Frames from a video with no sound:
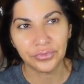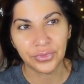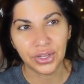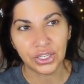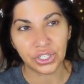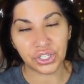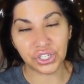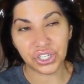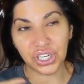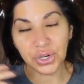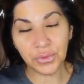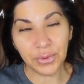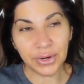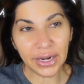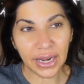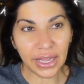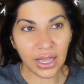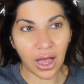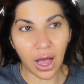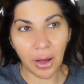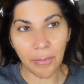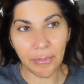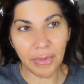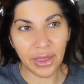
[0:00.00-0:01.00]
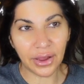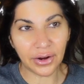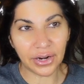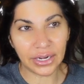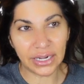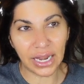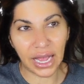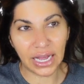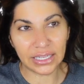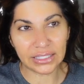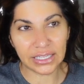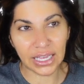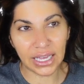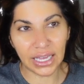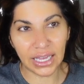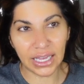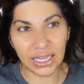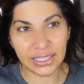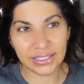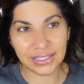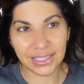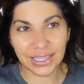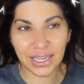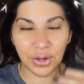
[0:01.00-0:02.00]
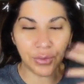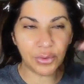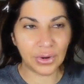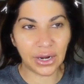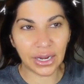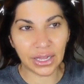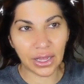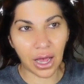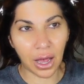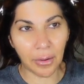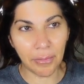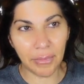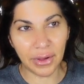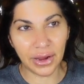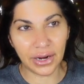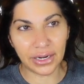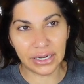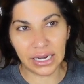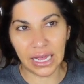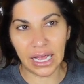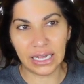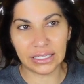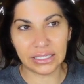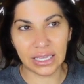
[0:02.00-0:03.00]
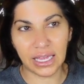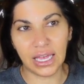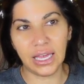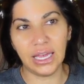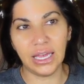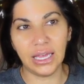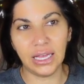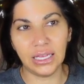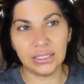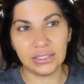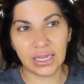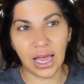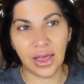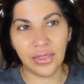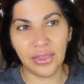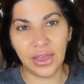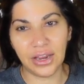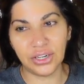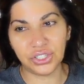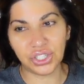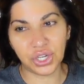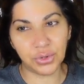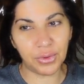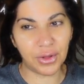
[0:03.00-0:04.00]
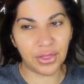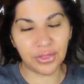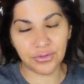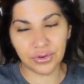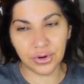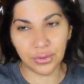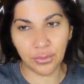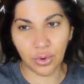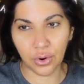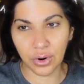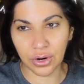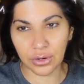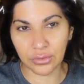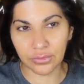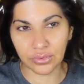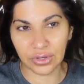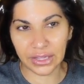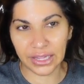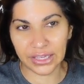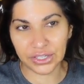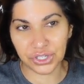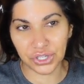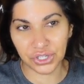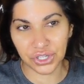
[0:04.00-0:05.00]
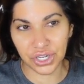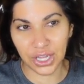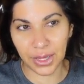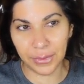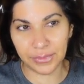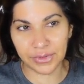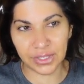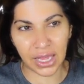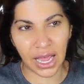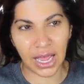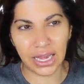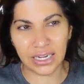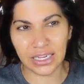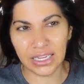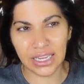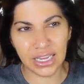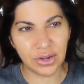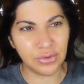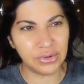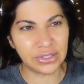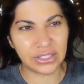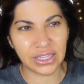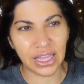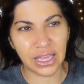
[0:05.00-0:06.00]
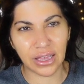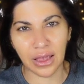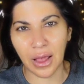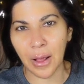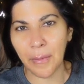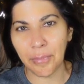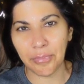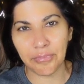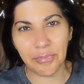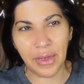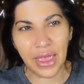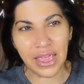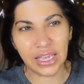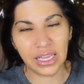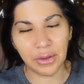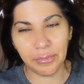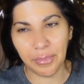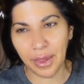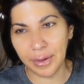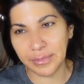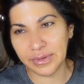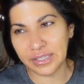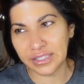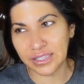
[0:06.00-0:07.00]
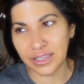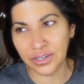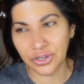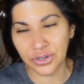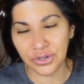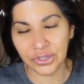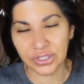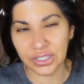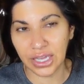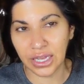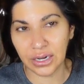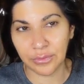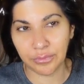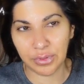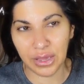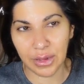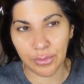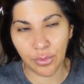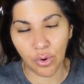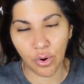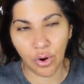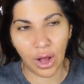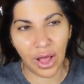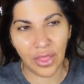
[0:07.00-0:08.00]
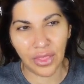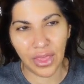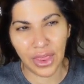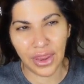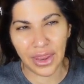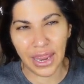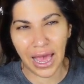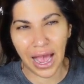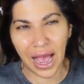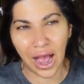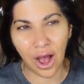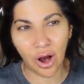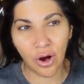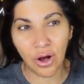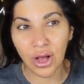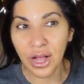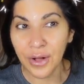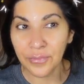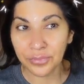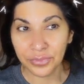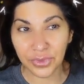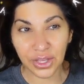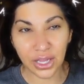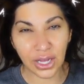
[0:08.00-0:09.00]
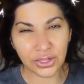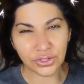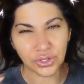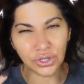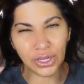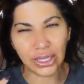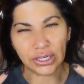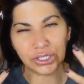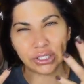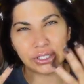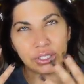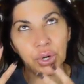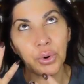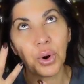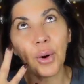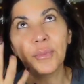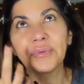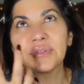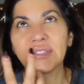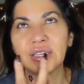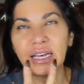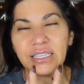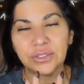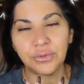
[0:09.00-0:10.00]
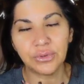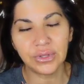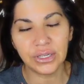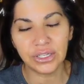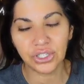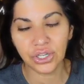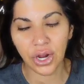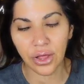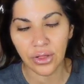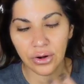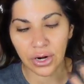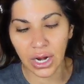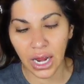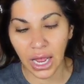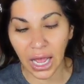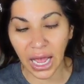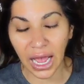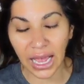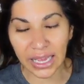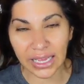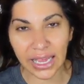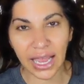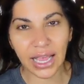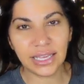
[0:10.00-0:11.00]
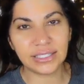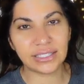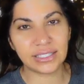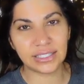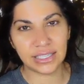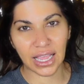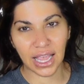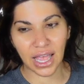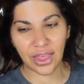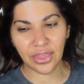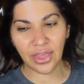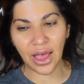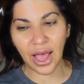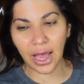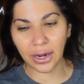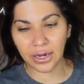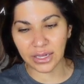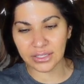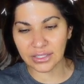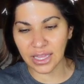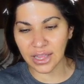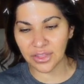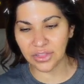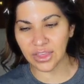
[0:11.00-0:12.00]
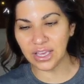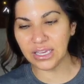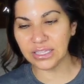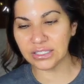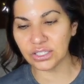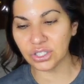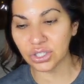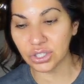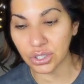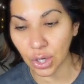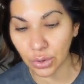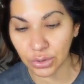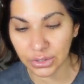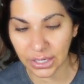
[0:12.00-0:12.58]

she went and got married and had kids, he went and got married and had kids, and then she went through more relationships, and he was like banging babysitters and people, and then now you guys are like so obsessed with each other. I can't stand that because I think it's so